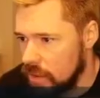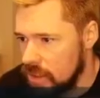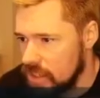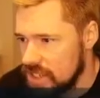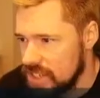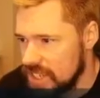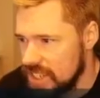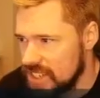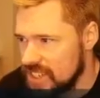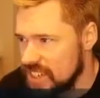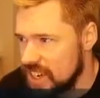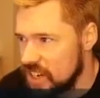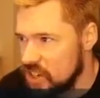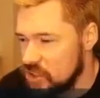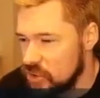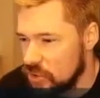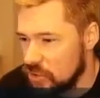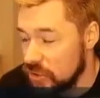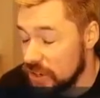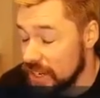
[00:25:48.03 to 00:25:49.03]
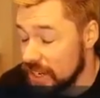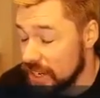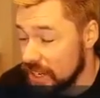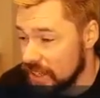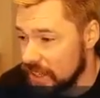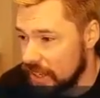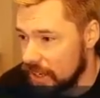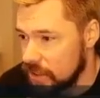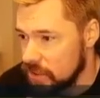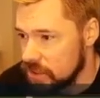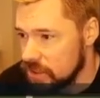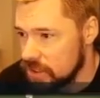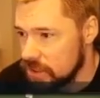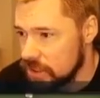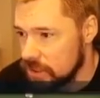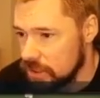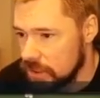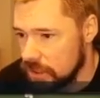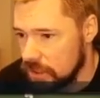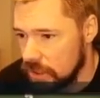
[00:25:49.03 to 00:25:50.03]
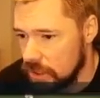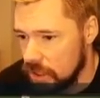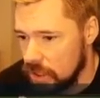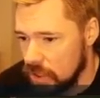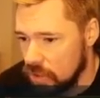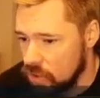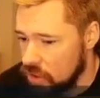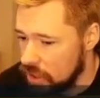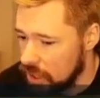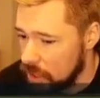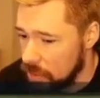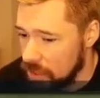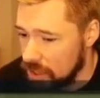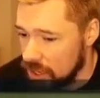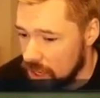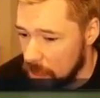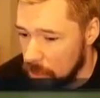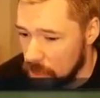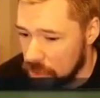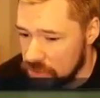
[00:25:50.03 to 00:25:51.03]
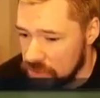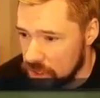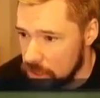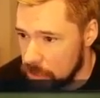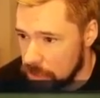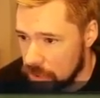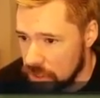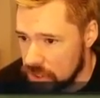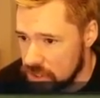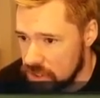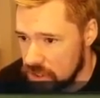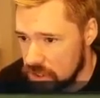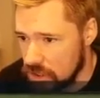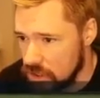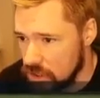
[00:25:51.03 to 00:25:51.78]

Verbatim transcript: Sensational free kick that was. Right, now we can come off team press.